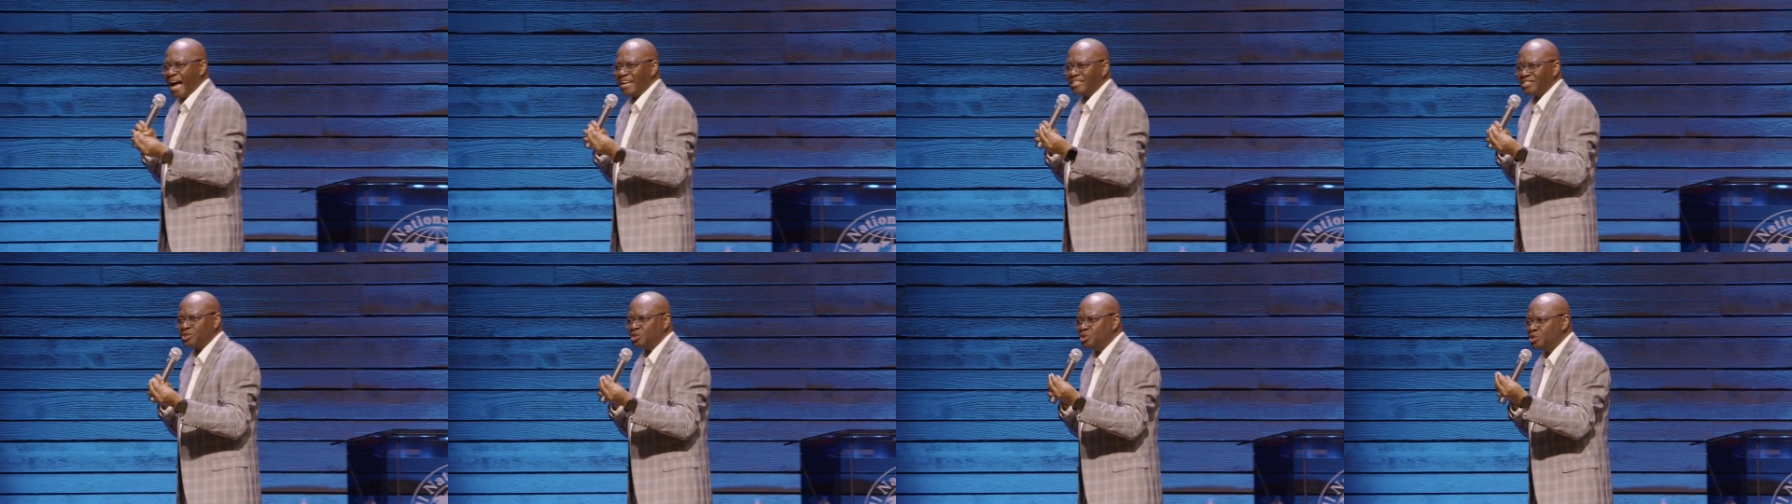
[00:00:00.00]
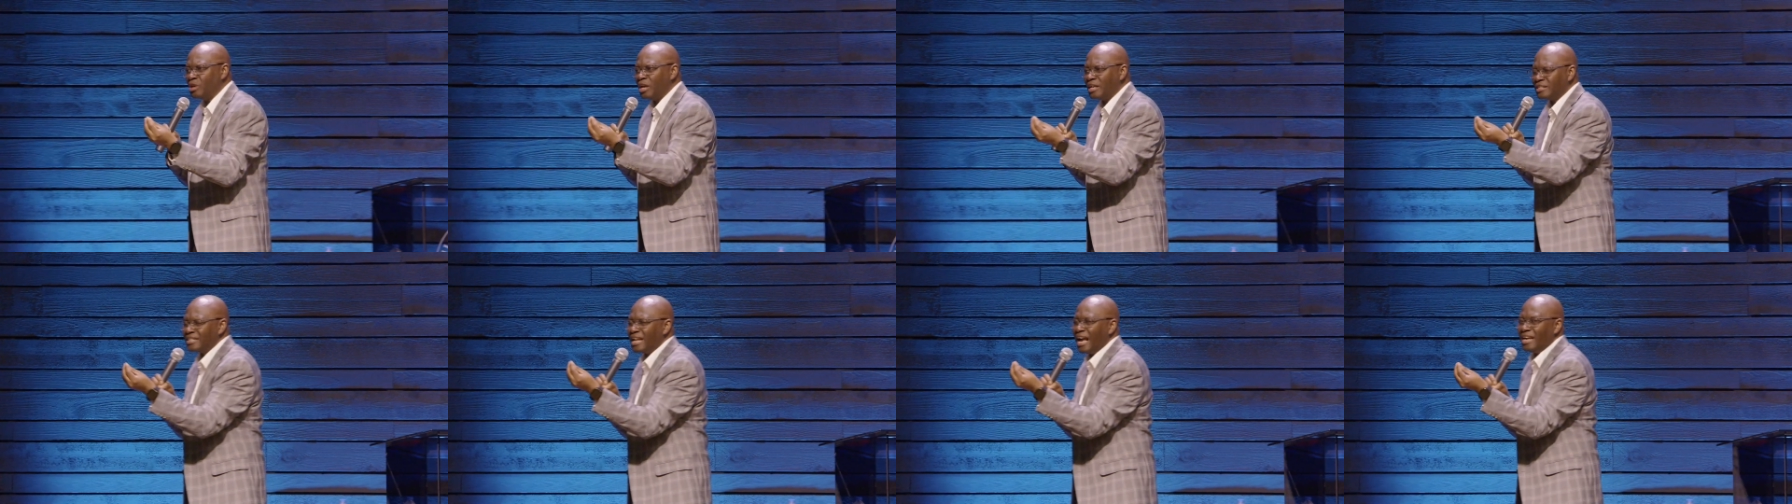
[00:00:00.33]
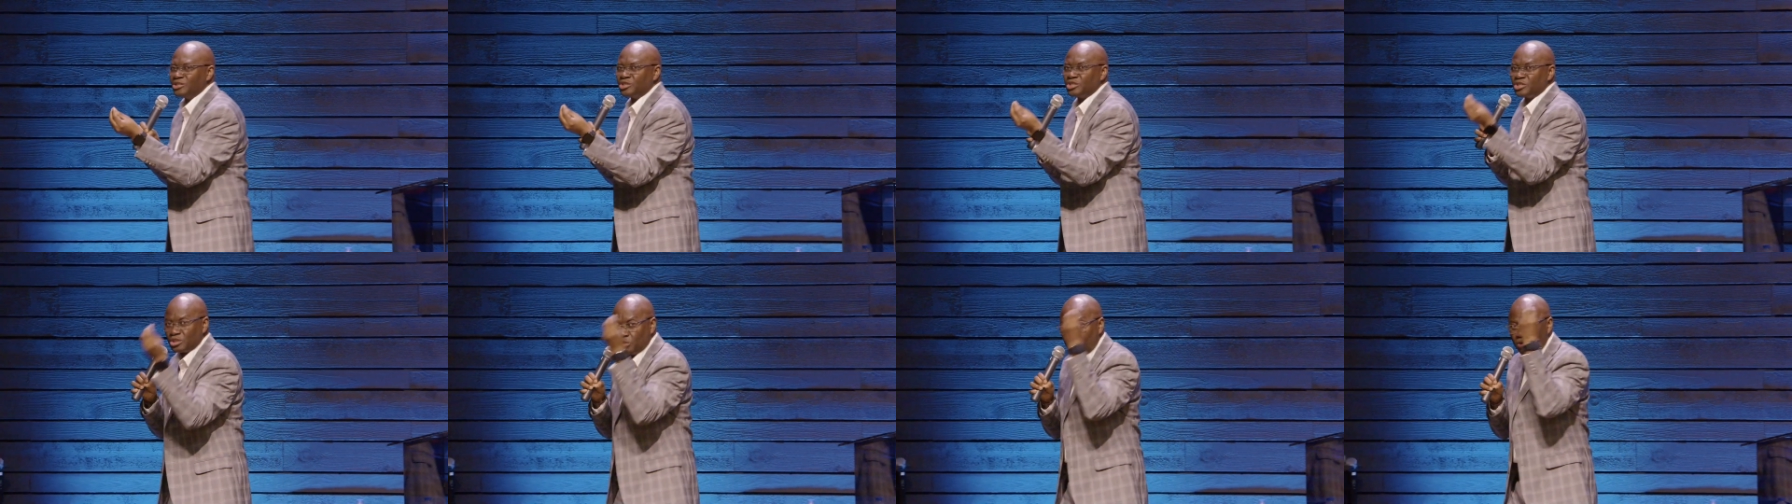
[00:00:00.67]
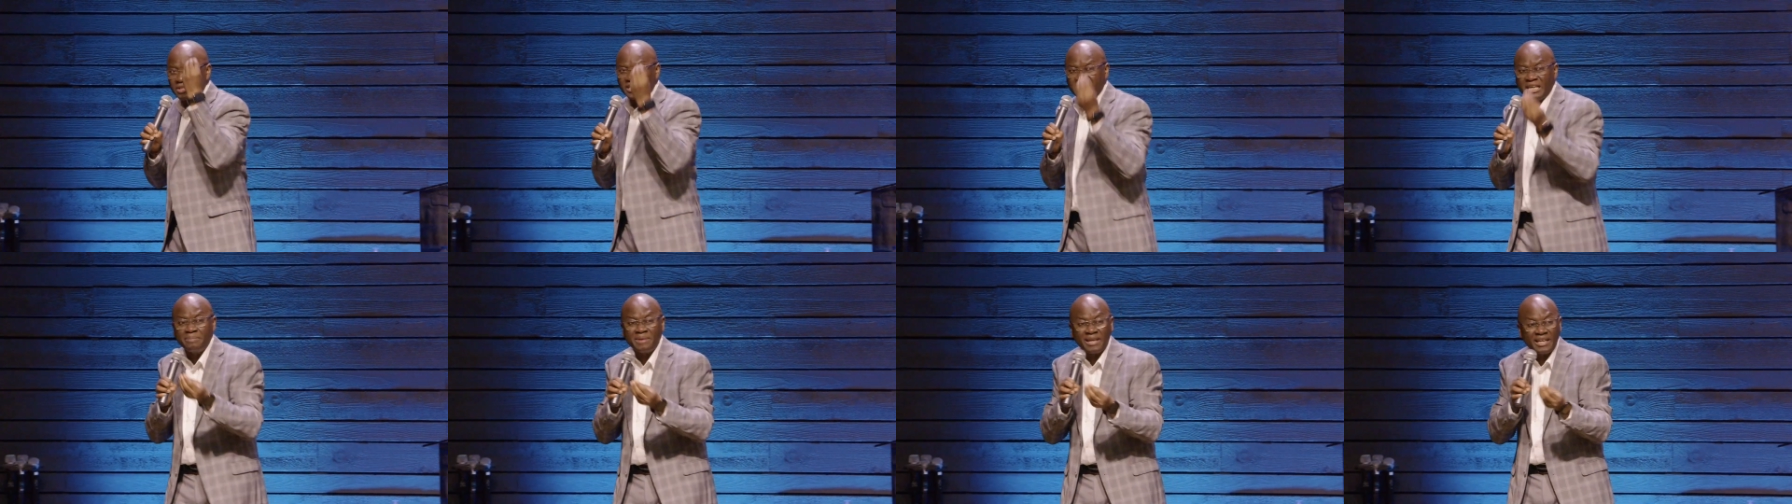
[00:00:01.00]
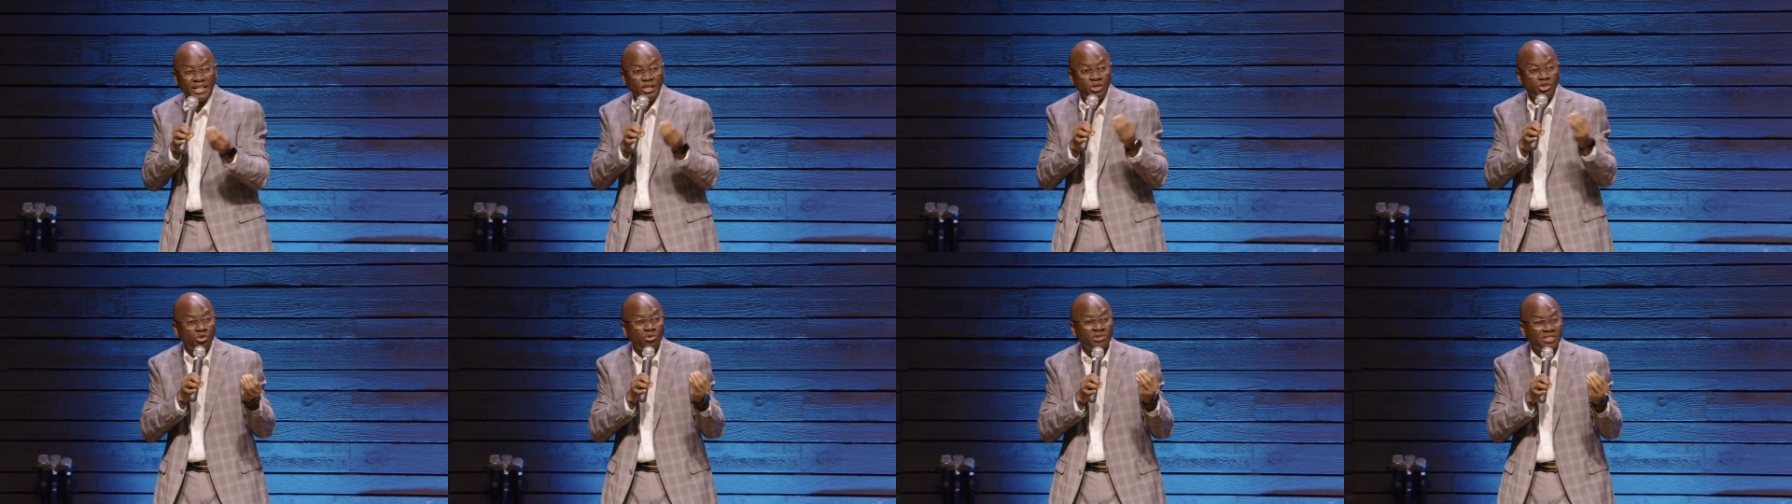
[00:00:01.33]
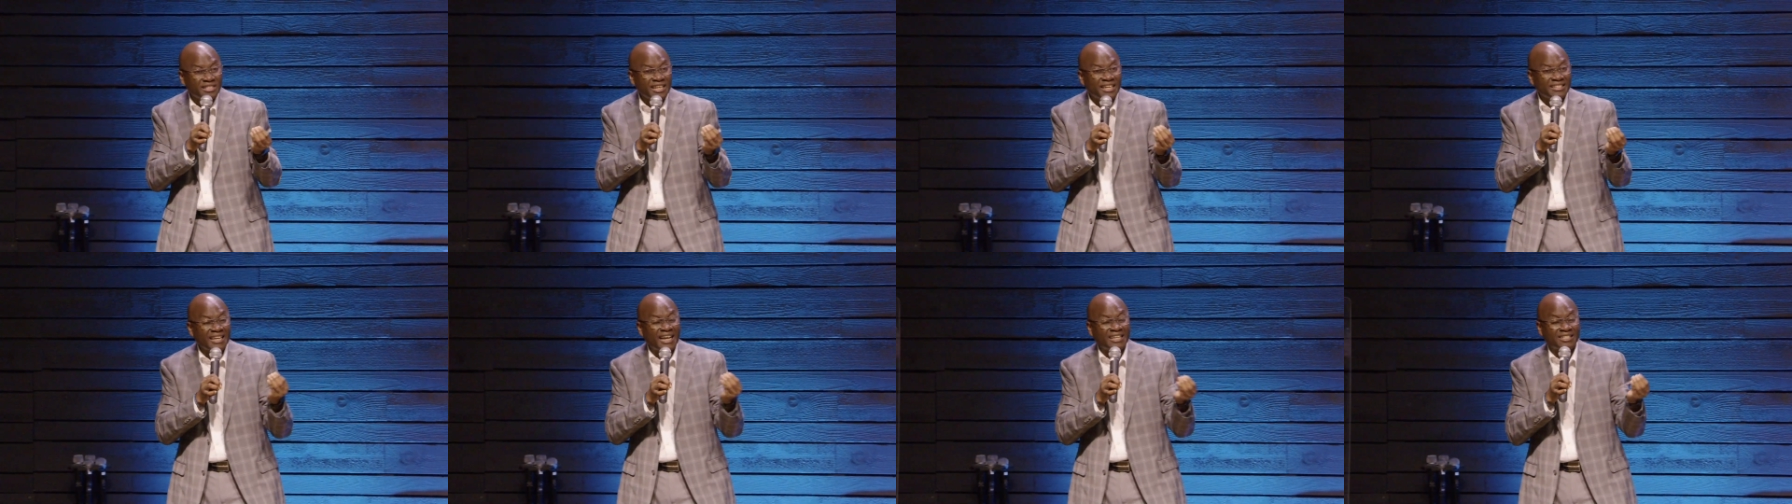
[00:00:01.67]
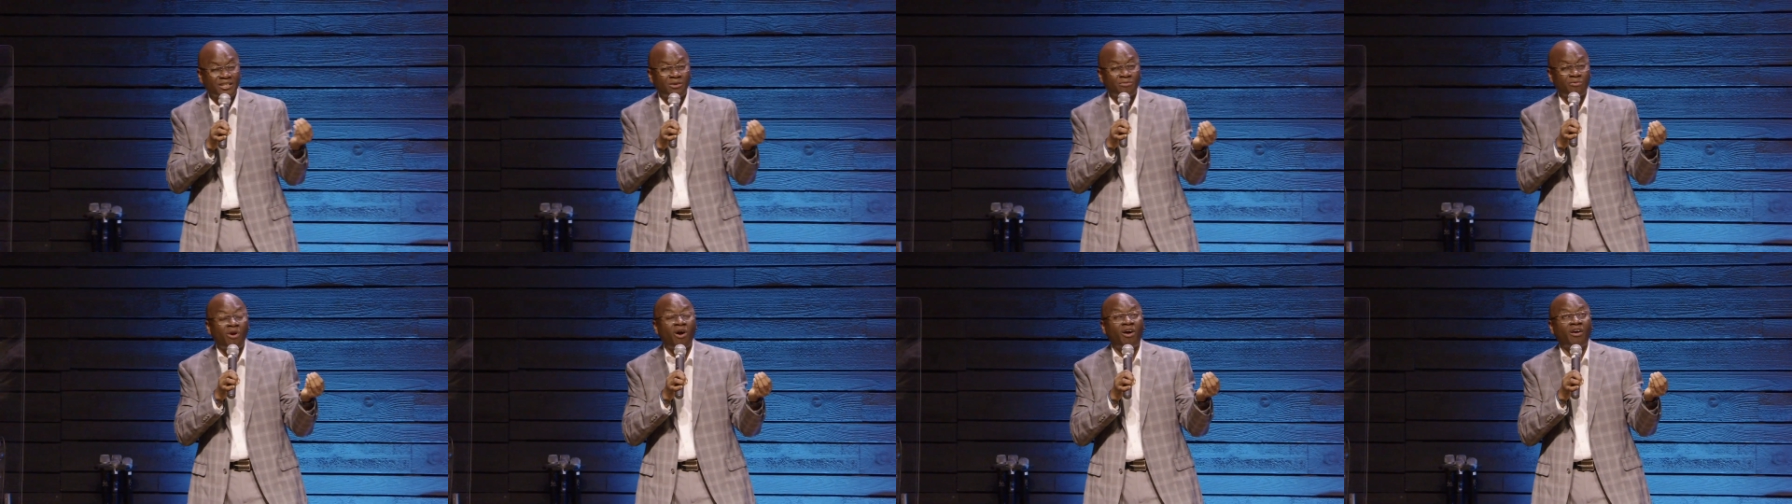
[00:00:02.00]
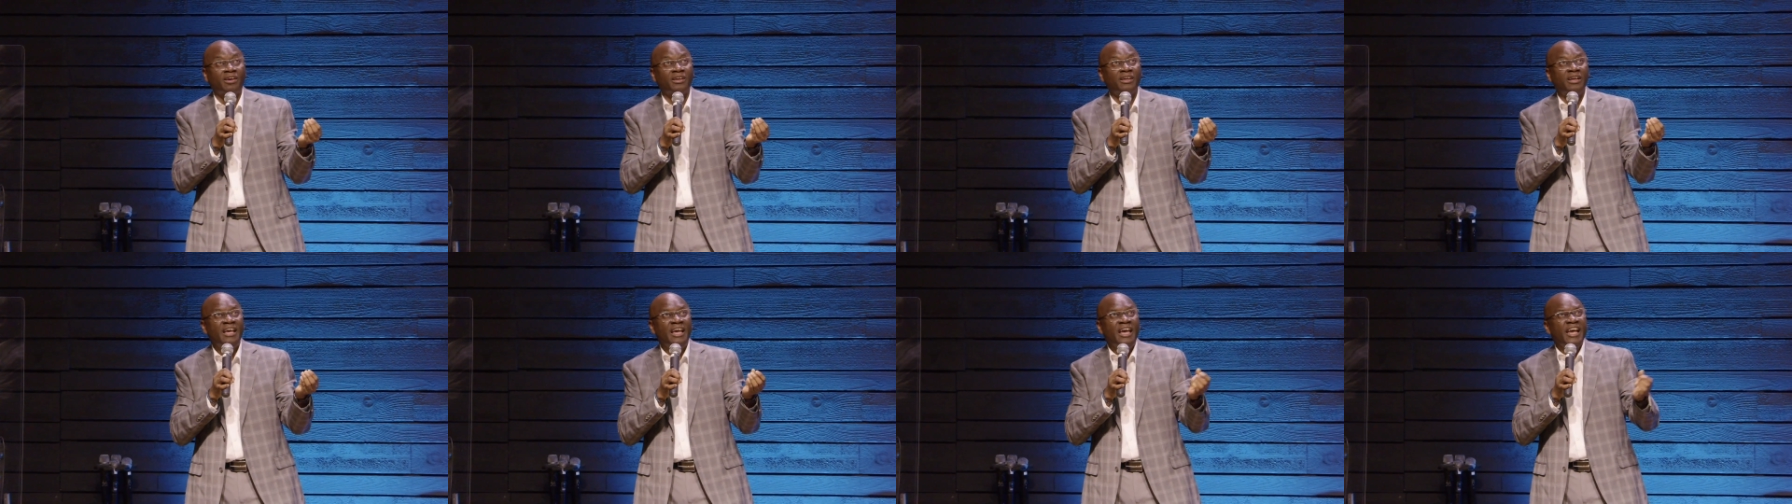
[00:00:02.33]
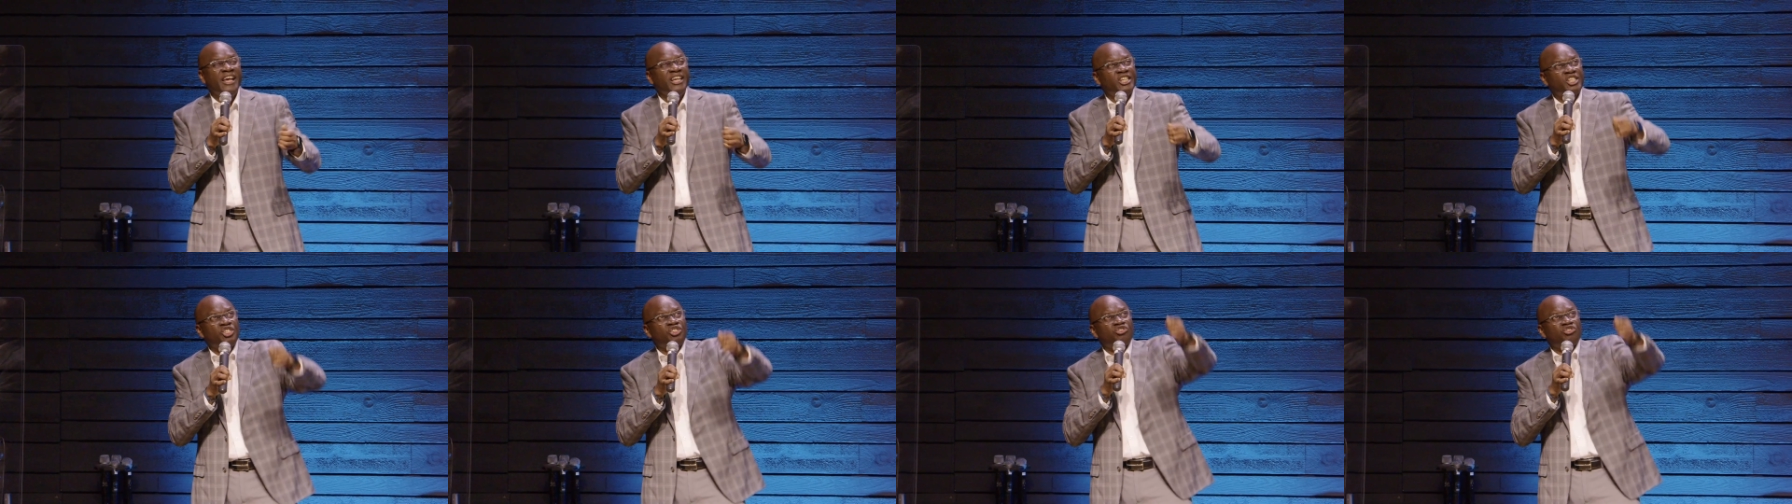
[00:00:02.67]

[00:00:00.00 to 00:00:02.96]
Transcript: as, as so seemingly useless as a rod. He